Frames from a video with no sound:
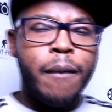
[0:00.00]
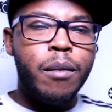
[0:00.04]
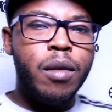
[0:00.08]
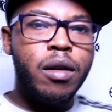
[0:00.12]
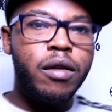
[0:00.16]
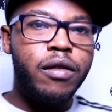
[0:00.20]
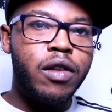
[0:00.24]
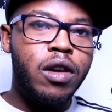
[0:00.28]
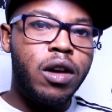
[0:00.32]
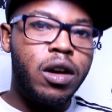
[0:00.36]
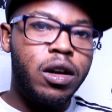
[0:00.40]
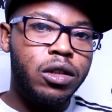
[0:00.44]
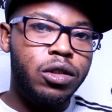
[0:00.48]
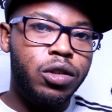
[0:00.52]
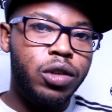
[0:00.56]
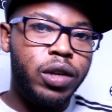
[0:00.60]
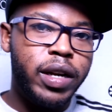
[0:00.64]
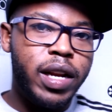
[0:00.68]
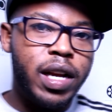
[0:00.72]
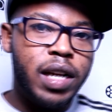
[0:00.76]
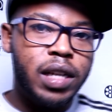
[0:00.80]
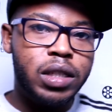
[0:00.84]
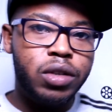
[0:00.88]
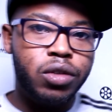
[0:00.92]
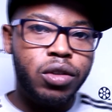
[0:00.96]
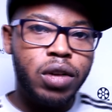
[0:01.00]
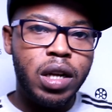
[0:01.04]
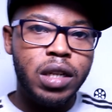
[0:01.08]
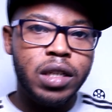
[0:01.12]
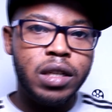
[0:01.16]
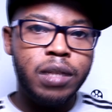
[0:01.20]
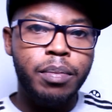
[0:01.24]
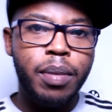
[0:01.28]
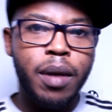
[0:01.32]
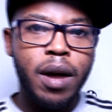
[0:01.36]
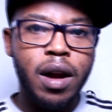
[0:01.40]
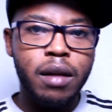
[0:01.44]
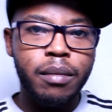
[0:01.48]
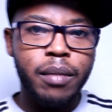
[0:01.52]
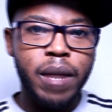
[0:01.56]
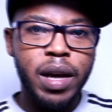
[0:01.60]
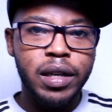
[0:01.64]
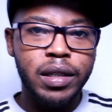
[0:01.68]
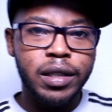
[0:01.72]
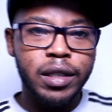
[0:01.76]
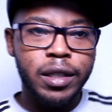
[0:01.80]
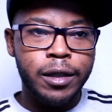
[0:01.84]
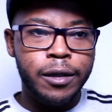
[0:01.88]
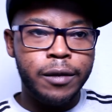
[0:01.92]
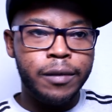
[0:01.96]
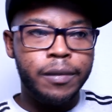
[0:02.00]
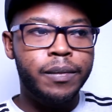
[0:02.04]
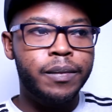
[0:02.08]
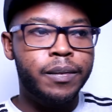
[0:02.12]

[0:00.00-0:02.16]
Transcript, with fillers: moving on to electrical department